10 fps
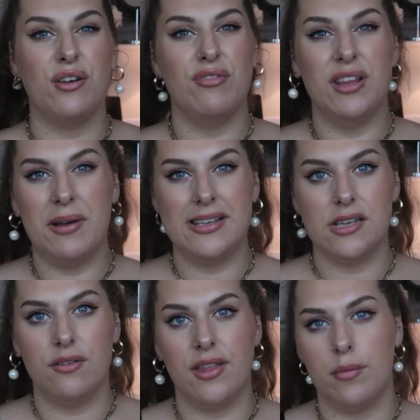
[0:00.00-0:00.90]
I don't really wear
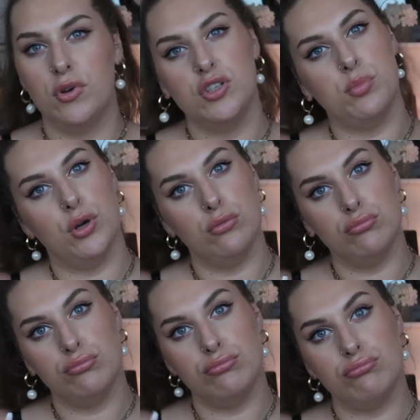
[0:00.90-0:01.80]
silver that much, but
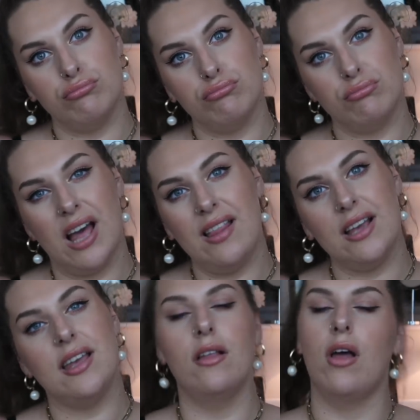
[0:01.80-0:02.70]
I
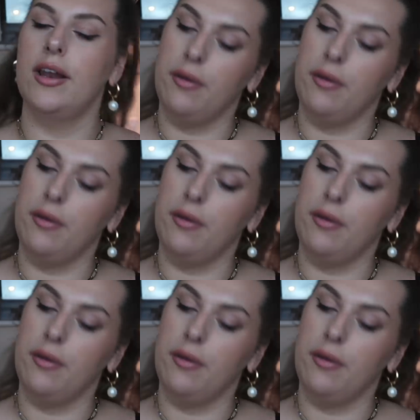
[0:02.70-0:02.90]
like it a lot